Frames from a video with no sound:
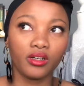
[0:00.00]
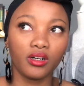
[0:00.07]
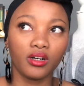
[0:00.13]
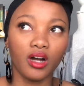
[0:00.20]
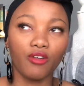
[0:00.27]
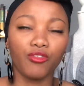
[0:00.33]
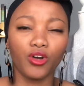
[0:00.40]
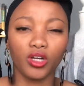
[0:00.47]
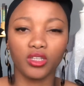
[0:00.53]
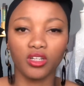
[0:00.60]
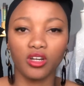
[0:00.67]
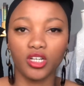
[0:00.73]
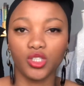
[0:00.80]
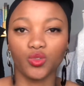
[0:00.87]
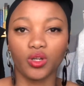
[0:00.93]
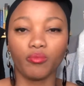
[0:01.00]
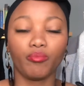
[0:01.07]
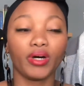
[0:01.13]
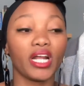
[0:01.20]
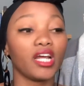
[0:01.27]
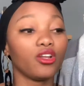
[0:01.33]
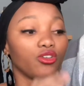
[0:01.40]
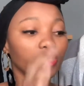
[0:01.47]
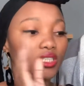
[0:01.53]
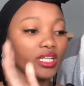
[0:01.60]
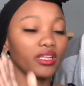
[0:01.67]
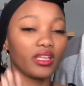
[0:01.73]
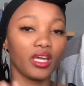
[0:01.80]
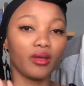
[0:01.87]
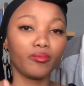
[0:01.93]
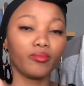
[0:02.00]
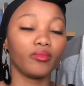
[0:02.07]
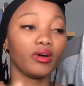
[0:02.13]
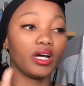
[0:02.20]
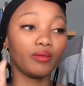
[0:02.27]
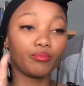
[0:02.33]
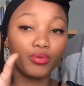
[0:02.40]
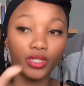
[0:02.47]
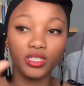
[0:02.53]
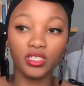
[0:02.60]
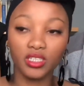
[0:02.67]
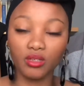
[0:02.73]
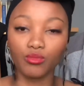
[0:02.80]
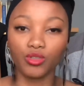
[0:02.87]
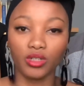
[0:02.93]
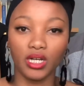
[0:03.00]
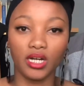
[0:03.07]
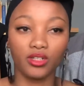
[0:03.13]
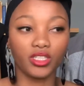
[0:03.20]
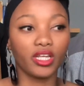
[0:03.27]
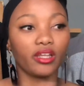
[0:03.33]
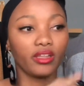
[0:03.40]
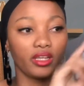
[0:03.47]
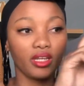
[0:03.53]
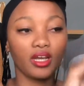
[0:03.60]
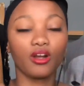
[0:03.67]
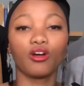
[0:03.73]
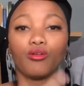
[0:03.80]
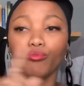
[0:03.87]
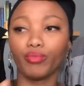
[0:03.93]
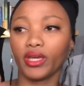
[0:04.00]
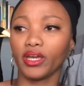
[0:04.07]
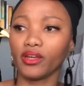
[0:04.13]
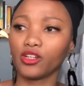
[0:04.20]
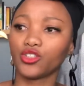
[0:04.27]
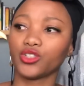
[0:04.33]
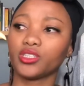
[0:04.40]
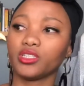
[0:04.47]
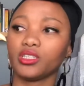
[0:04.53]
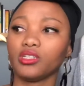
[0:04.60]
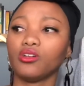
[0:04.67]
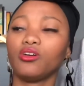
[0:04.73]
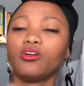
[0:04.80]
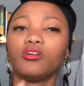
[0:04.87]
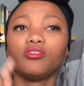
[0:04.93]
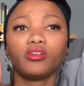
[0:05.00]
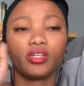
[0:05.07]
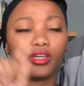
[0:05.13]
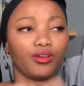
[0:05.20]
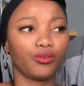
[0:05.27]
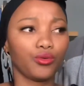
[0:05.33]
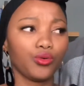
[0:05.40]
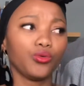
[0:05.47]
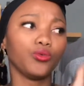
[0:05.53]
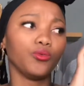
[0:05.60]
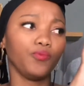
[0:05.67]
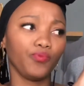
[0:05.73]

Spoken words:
I forgot the last one, but I looked at them. I printed them all out, and then I compared to see, oh, okay, cool.